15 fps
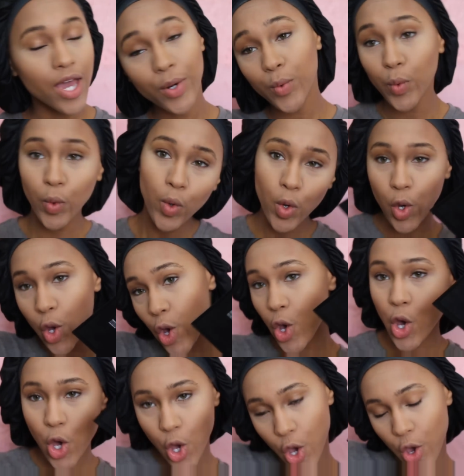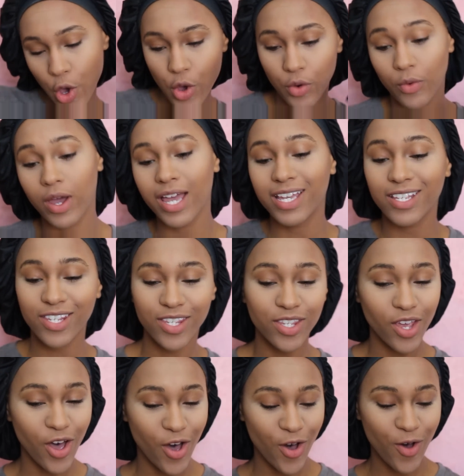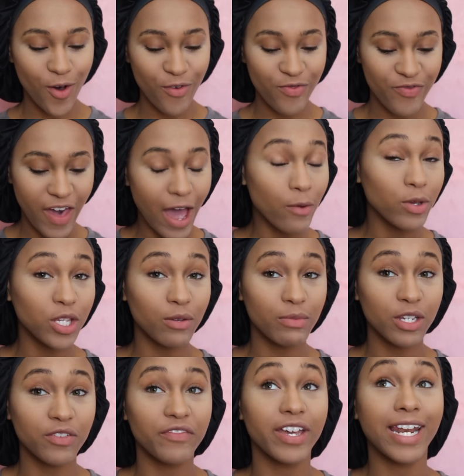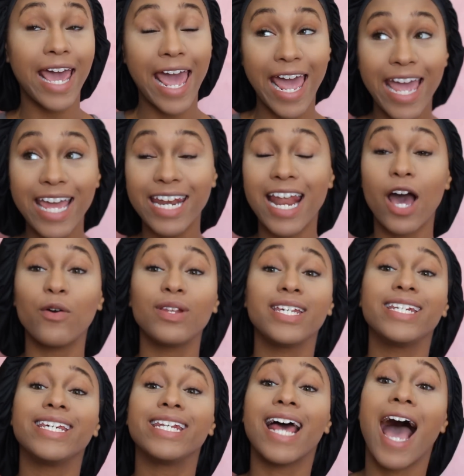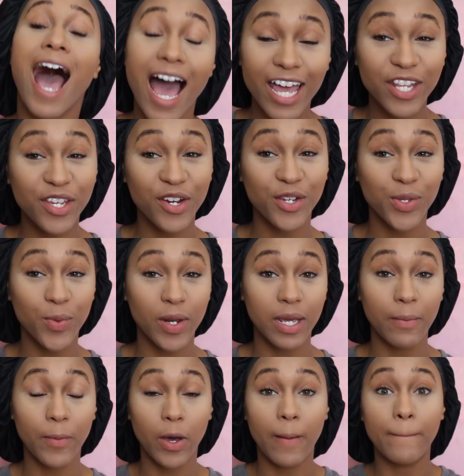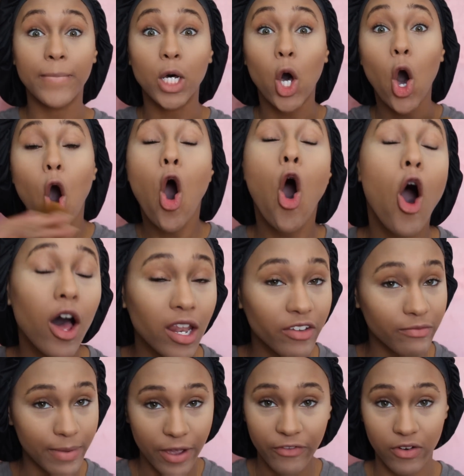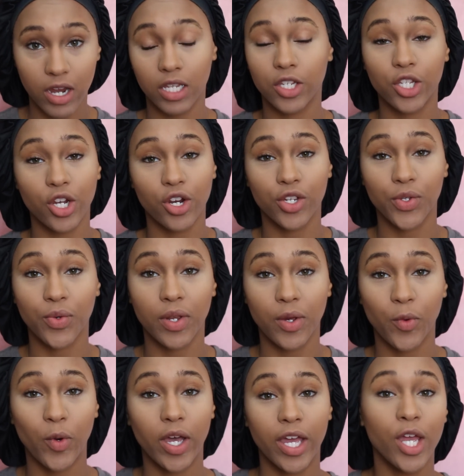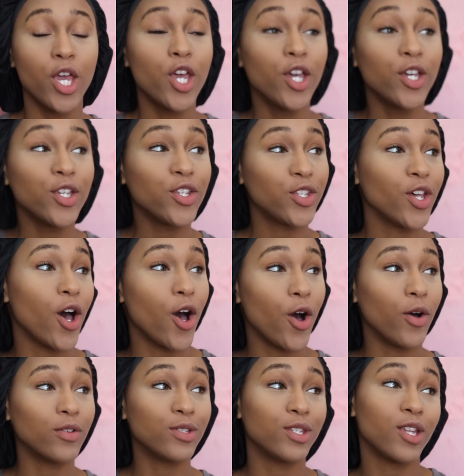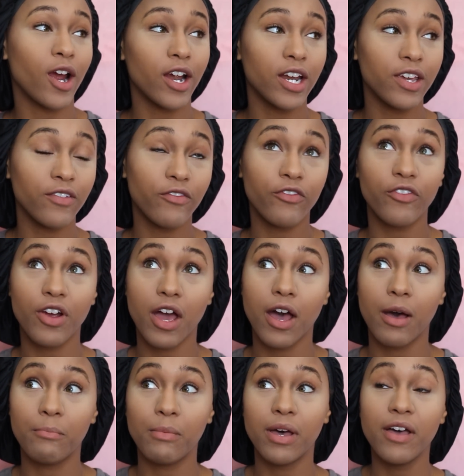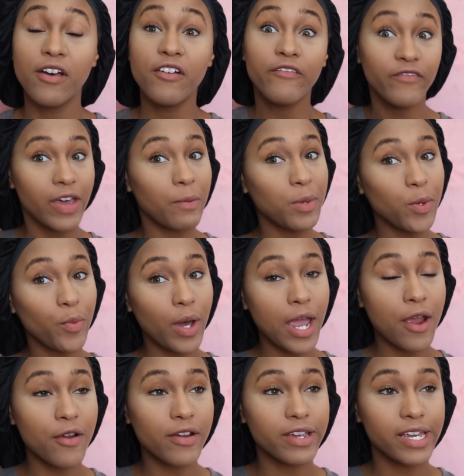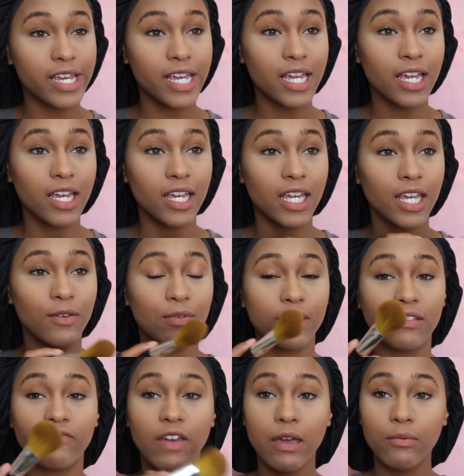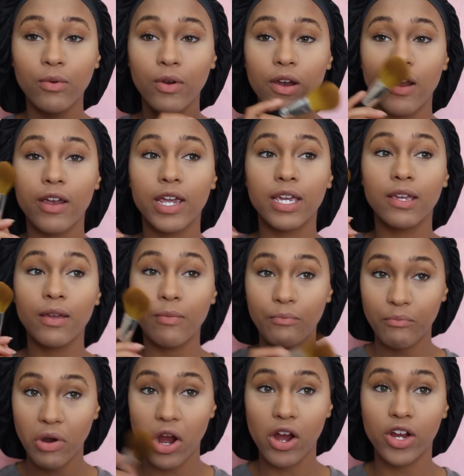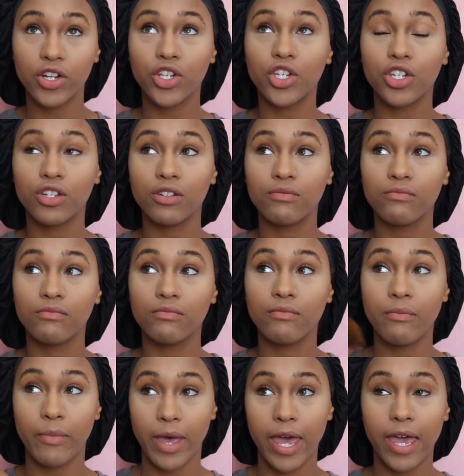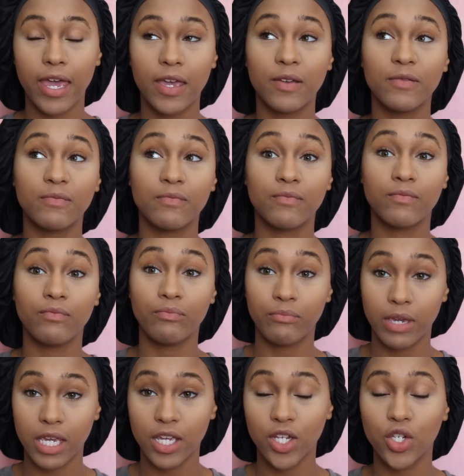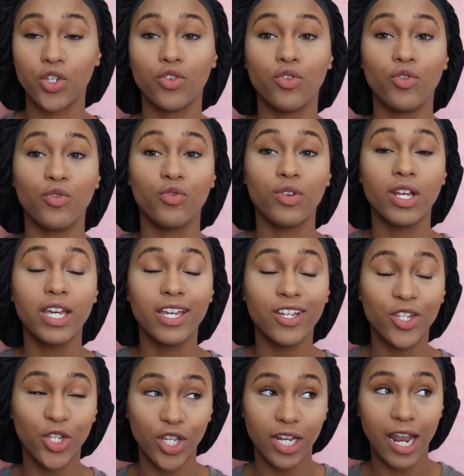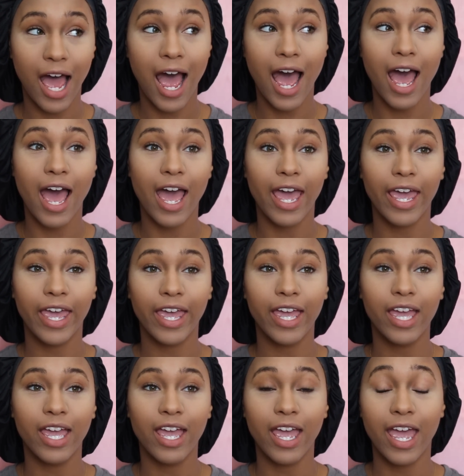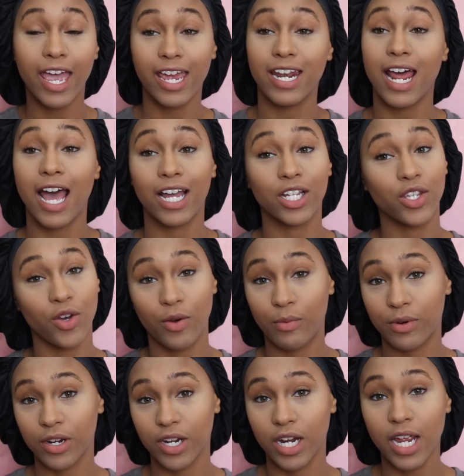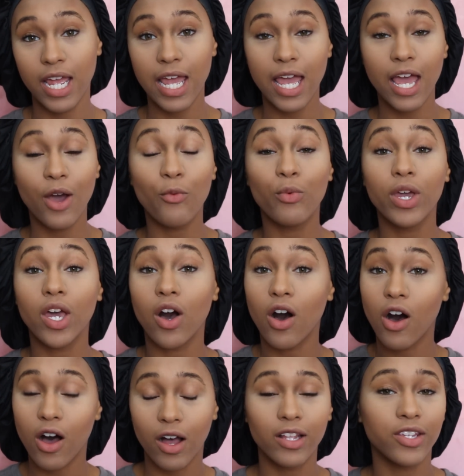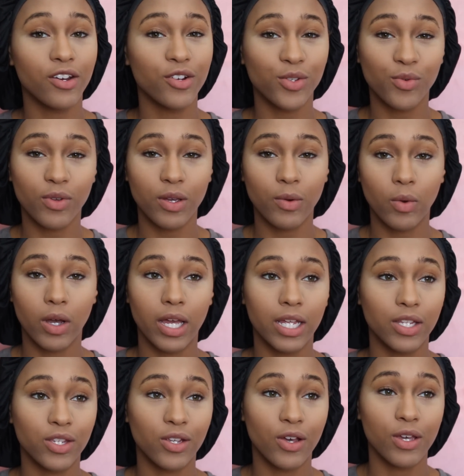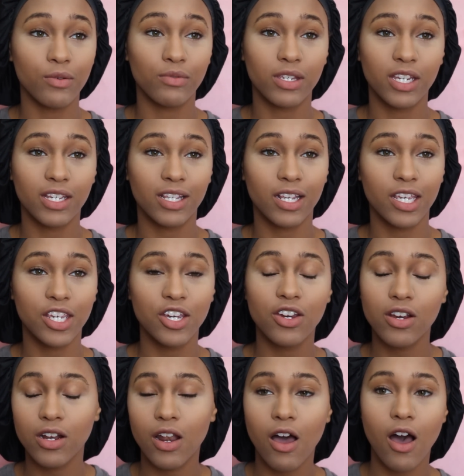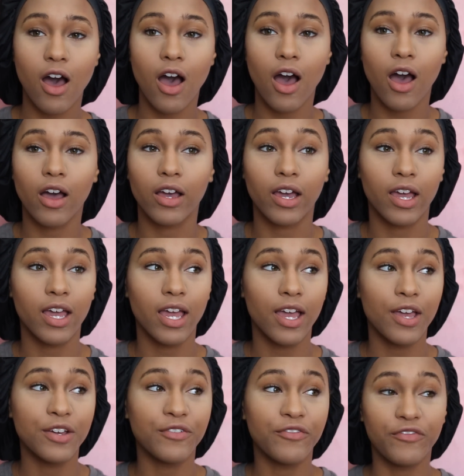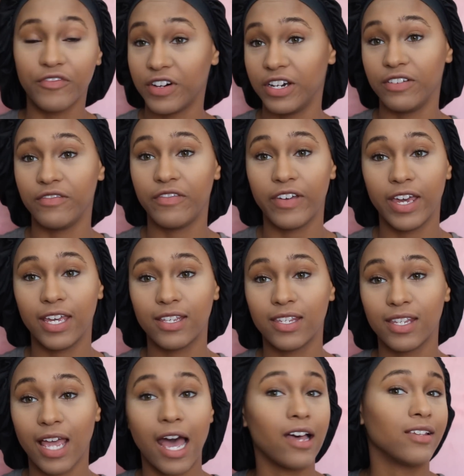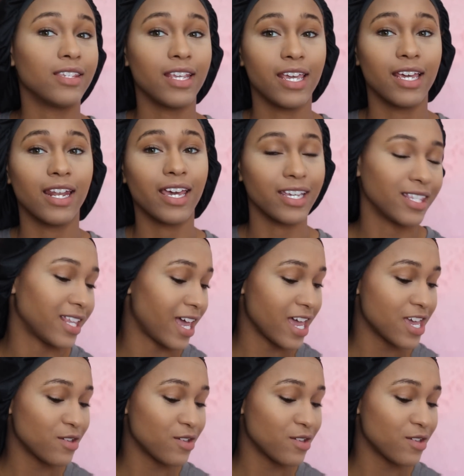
Woo! So that was so much fun, and not only did I turn 21, but all of my friends turned 21. So starting from February, it was February, March, May, me in June, July, and October. We all turned 21, so it was just a year-long fun fest. I'll say it like that.